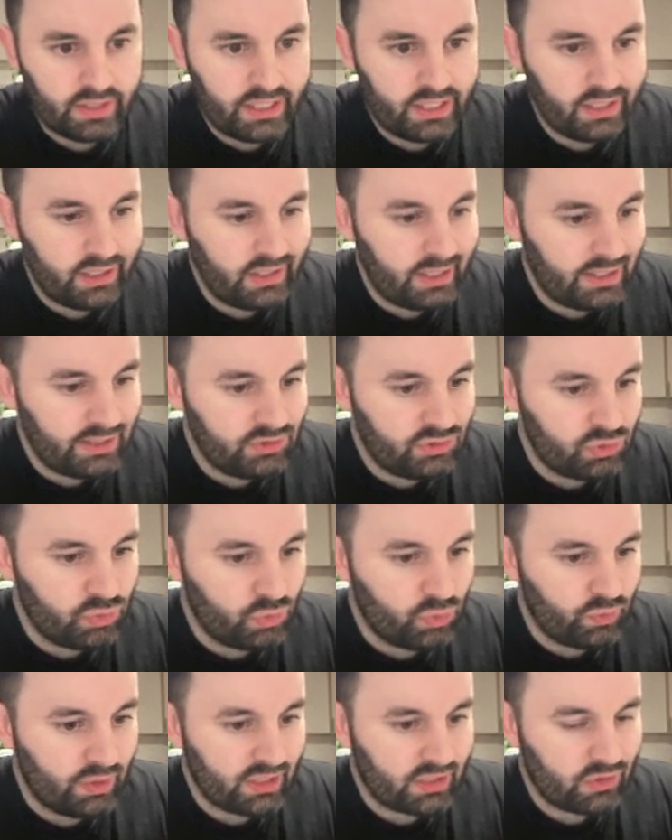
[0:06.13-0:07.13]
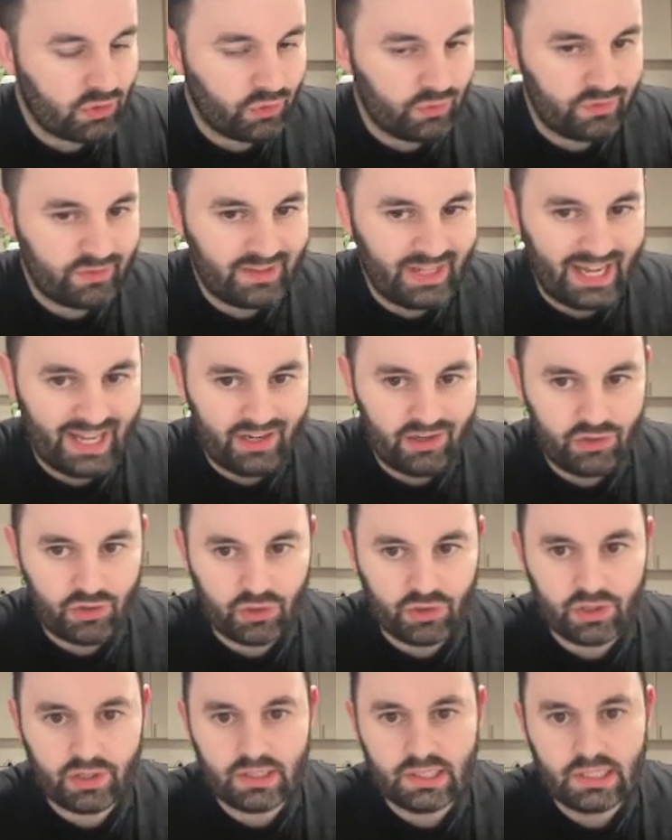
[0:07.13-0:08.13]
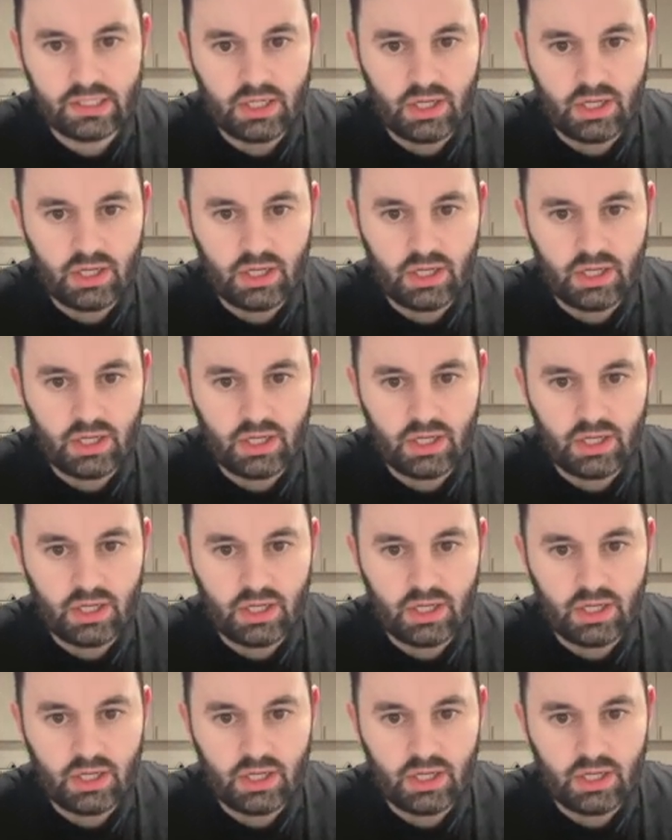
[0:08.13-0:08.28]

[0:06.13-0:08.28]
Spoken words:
aka Sorare Contender.